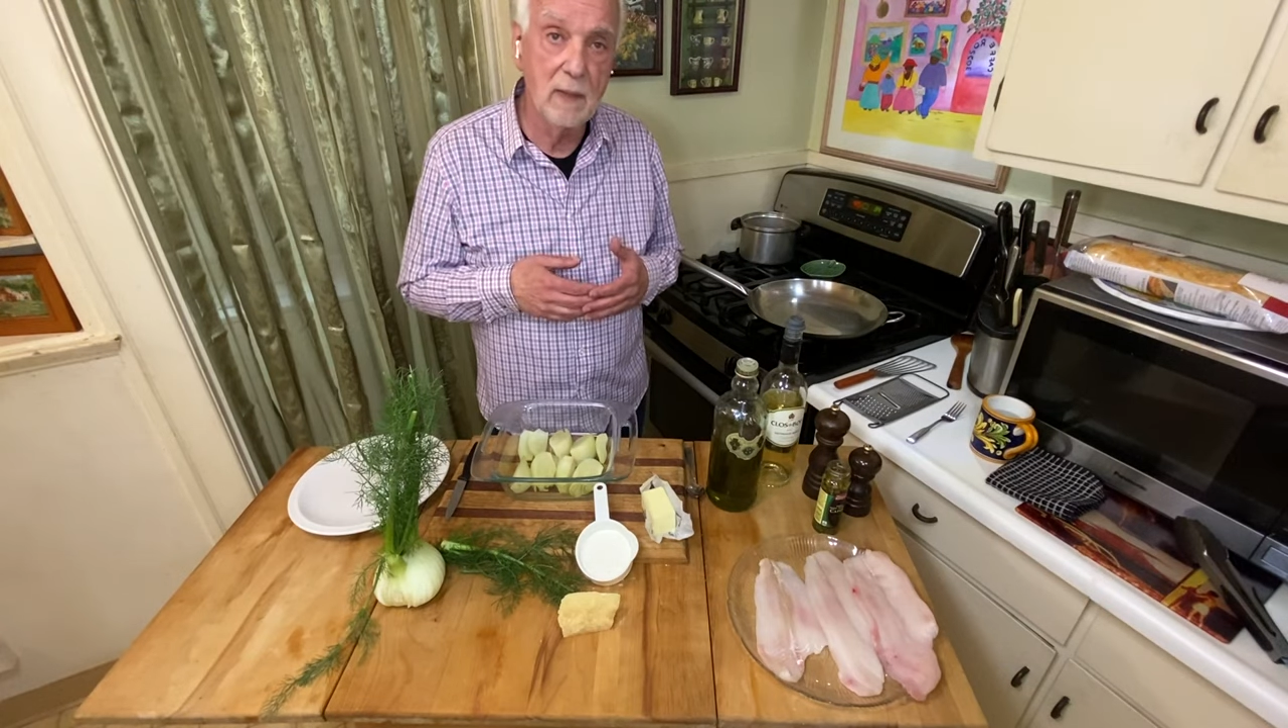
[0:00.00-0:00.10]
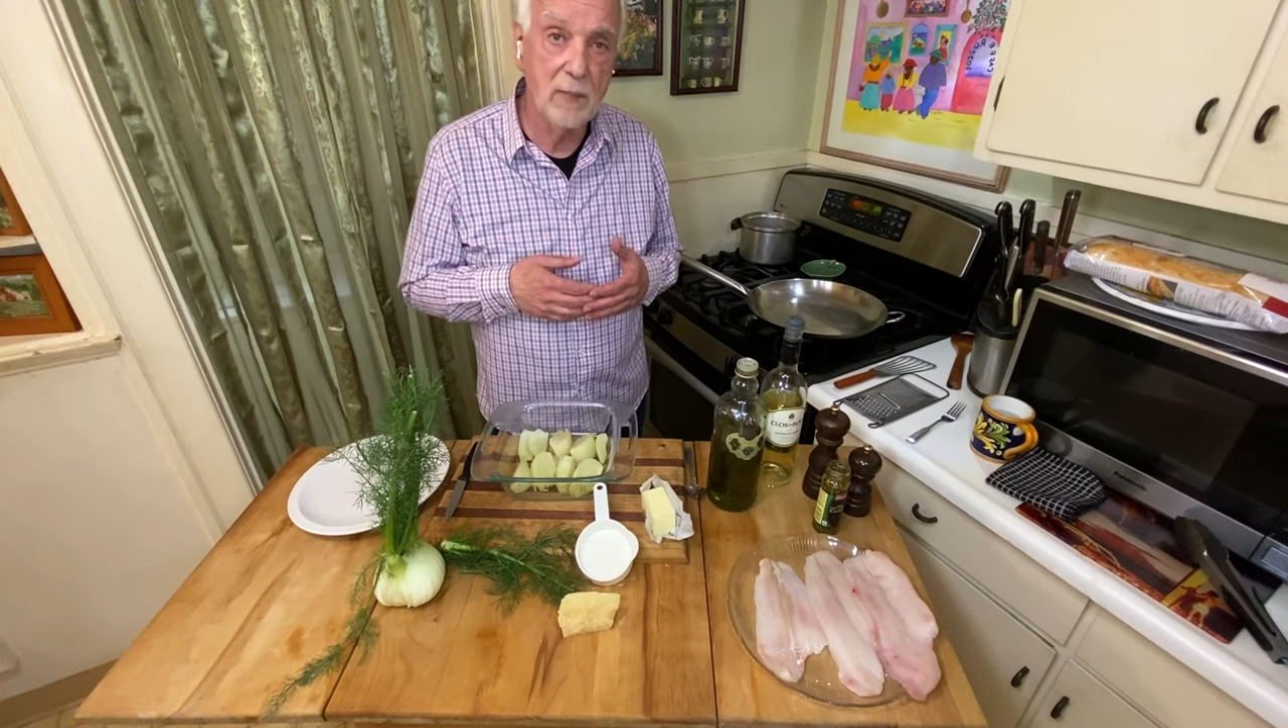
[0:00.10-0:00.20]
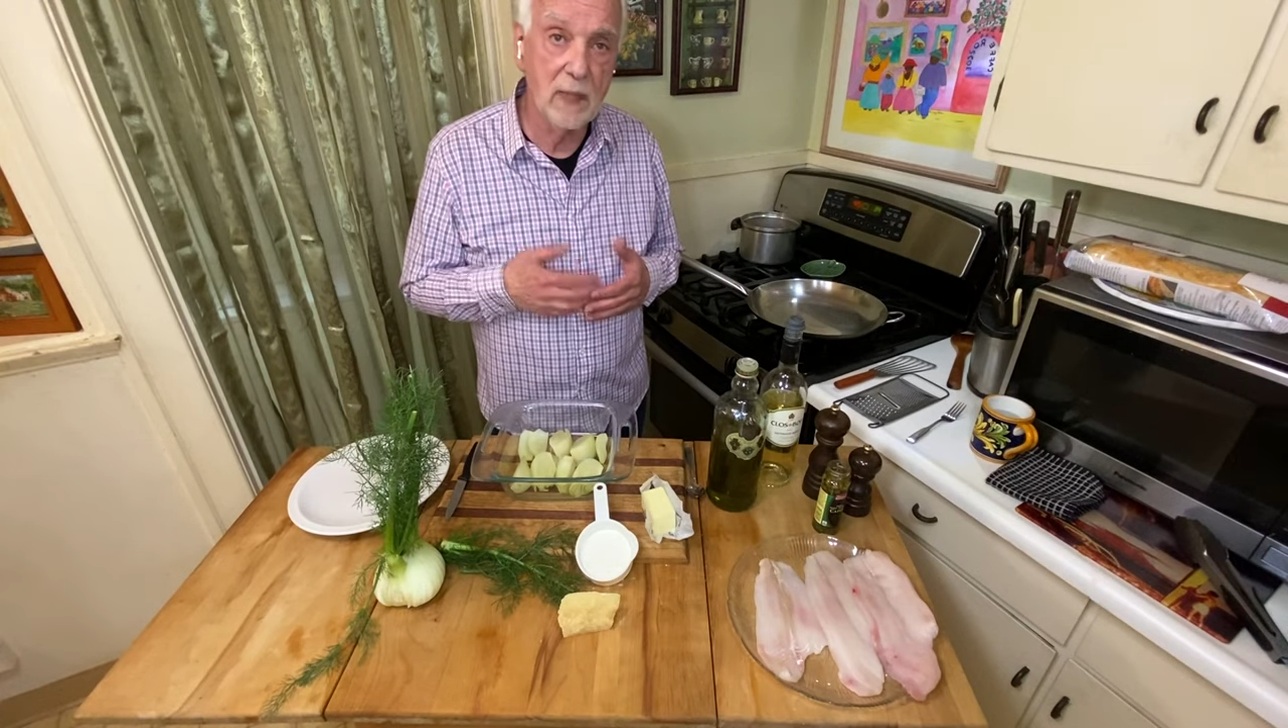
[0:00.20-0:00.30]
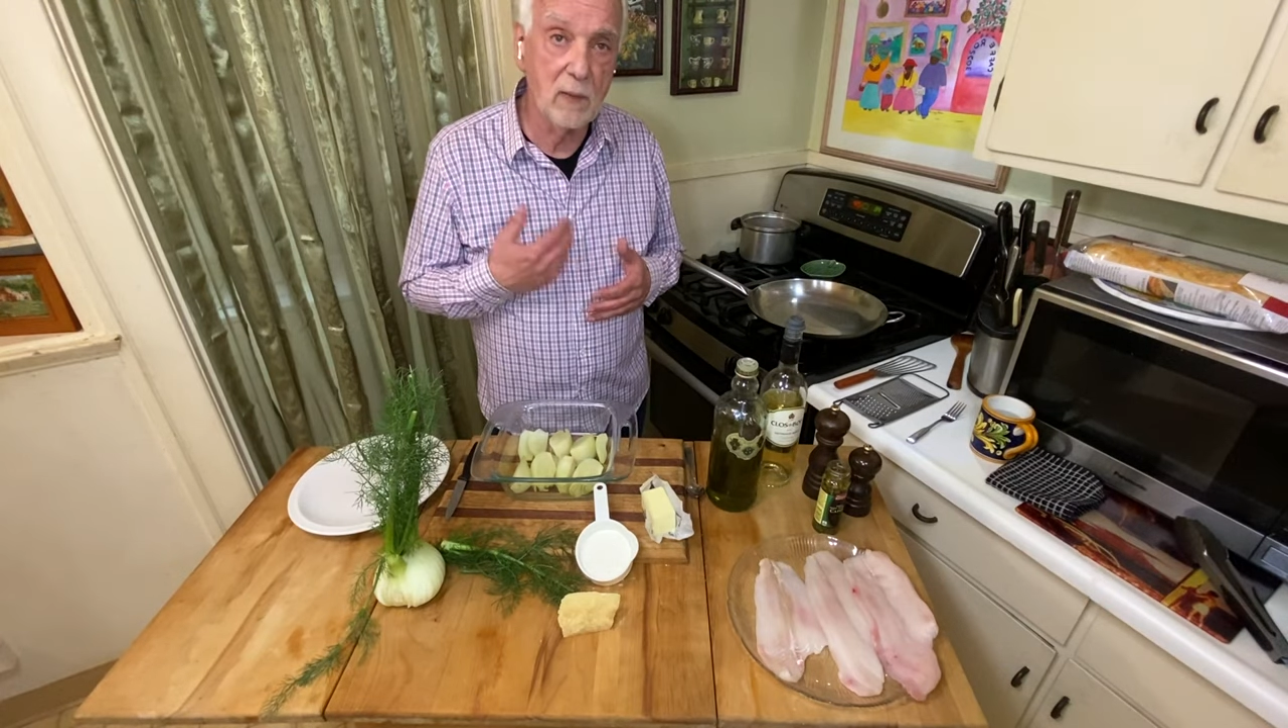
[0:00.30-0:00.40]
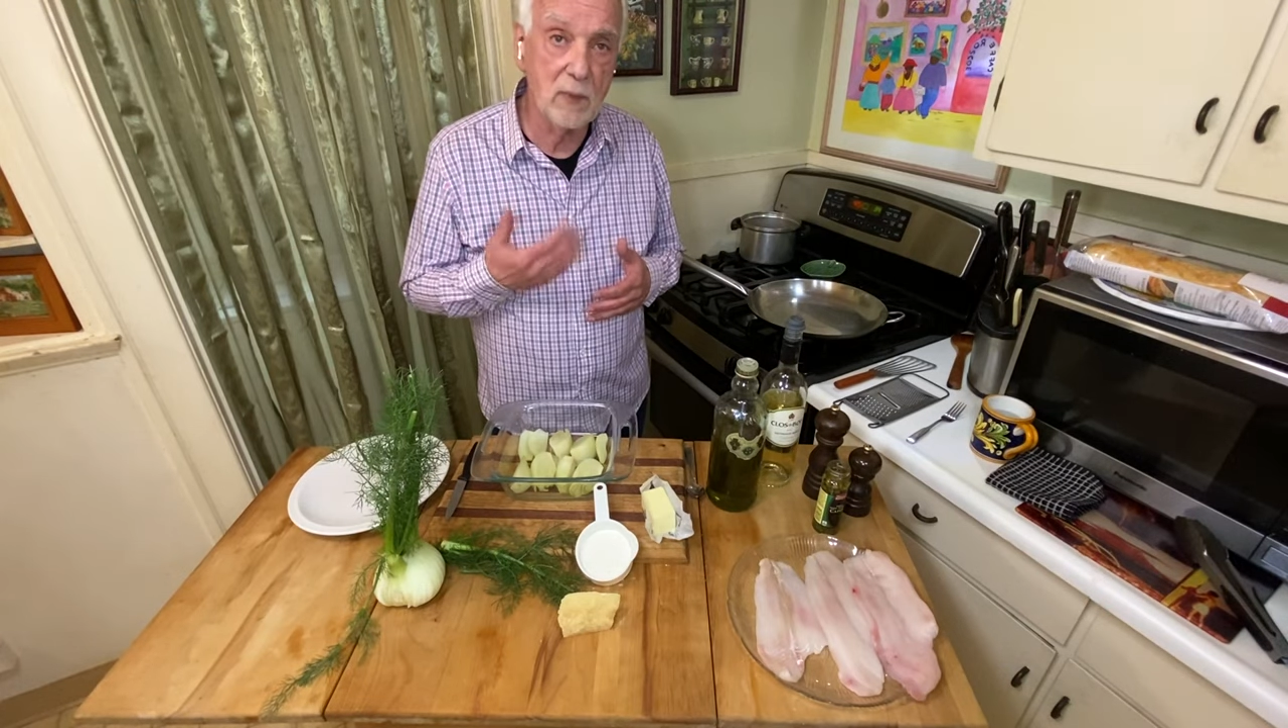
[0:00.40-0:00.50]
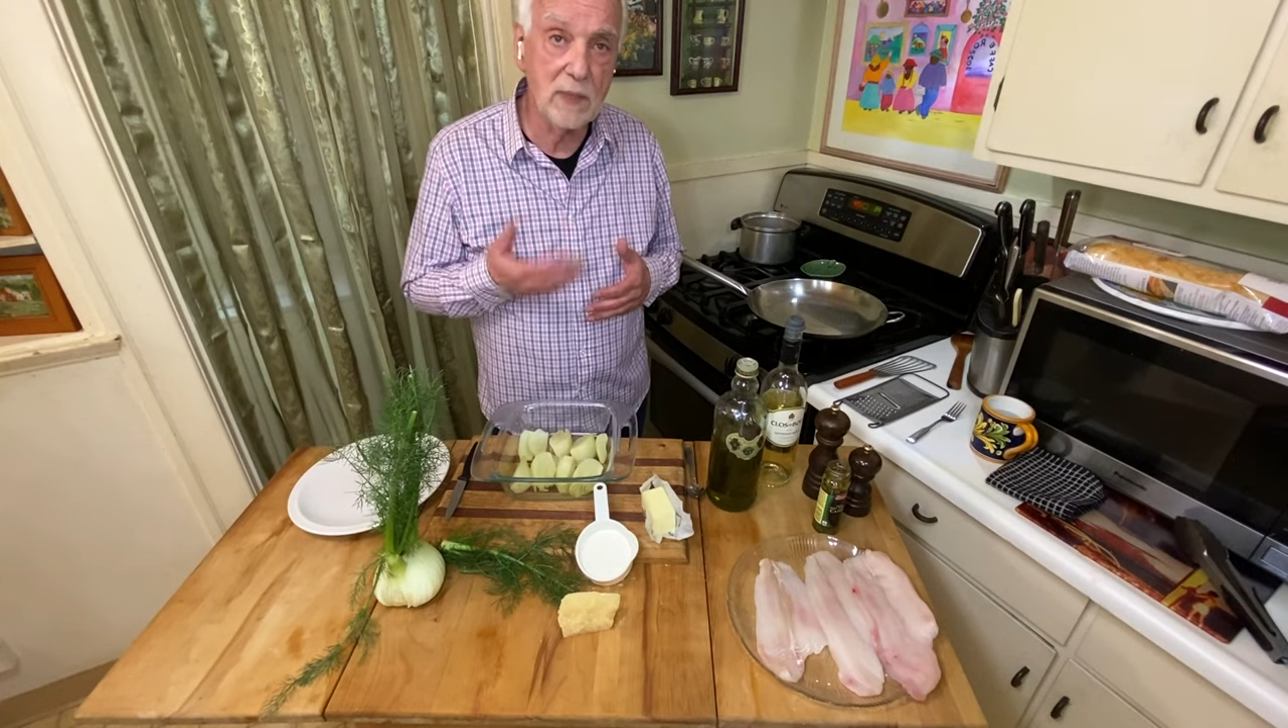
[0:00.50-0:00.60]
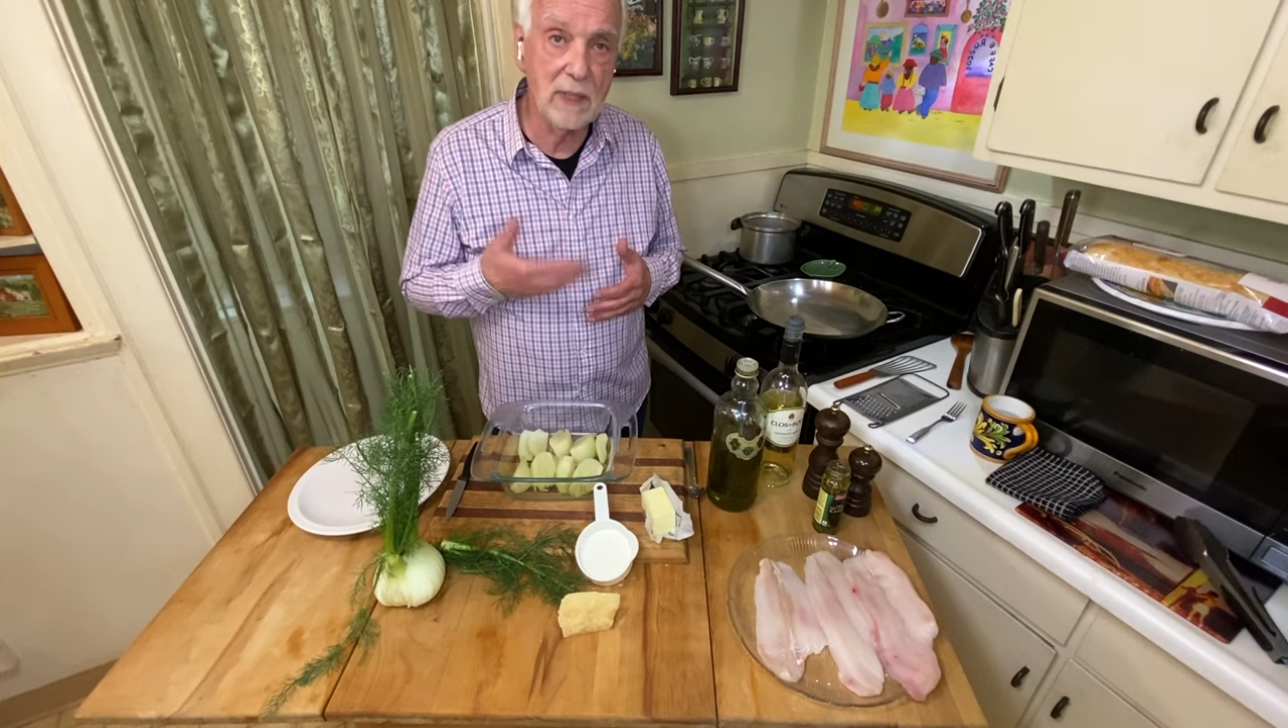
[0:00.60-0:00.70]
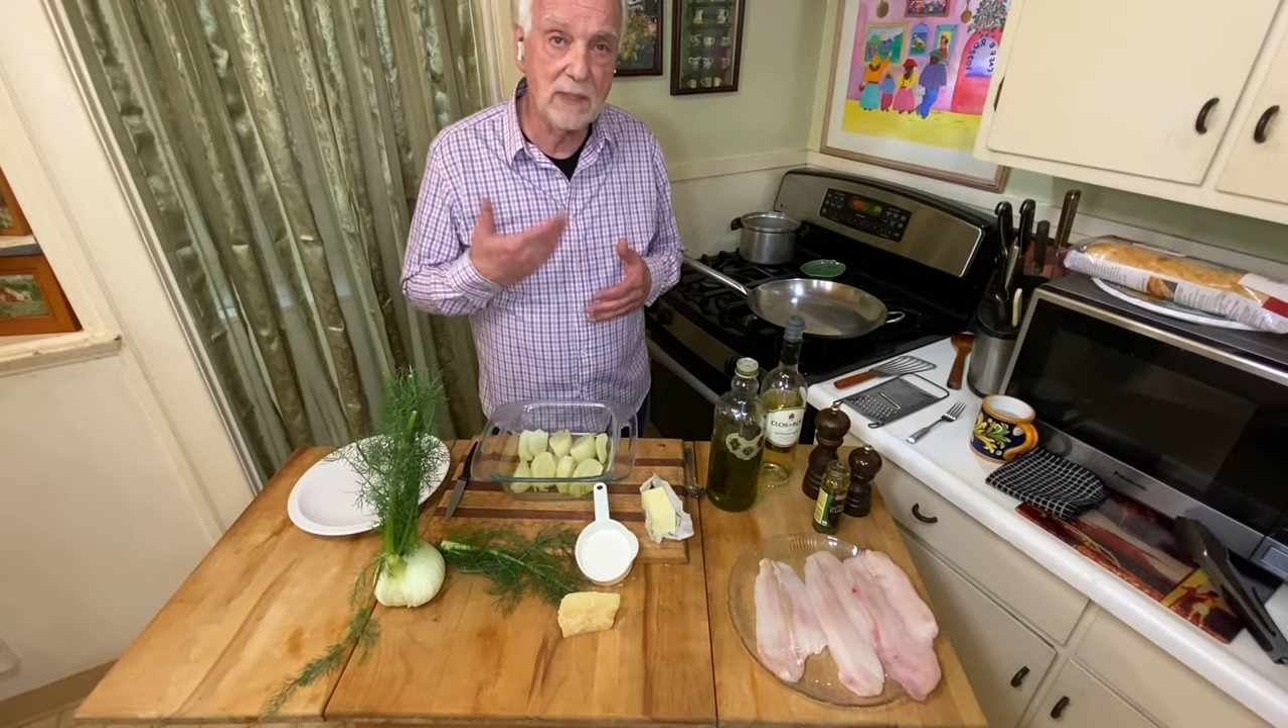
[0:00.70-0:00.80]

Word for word: But I was